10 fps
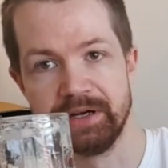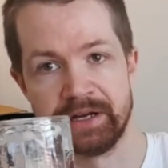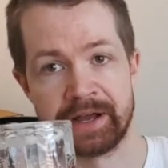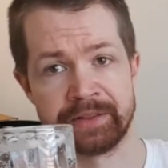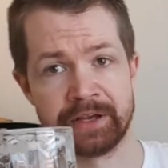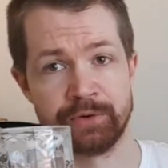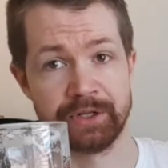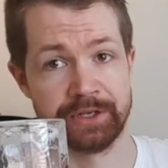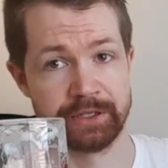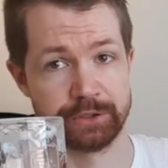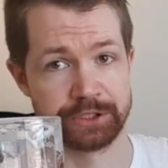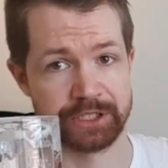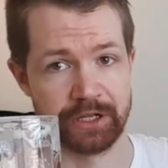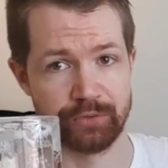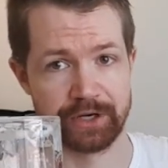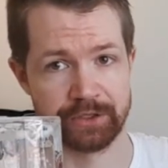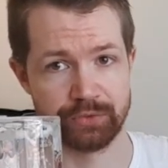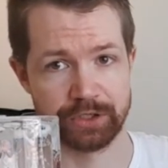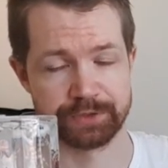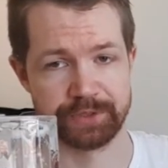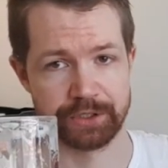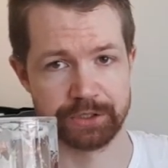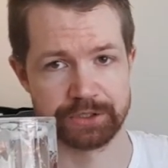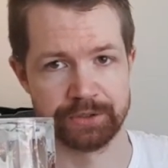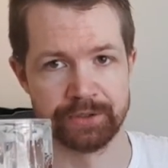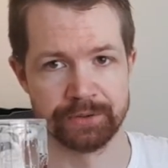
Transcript: and I really understand why it was, because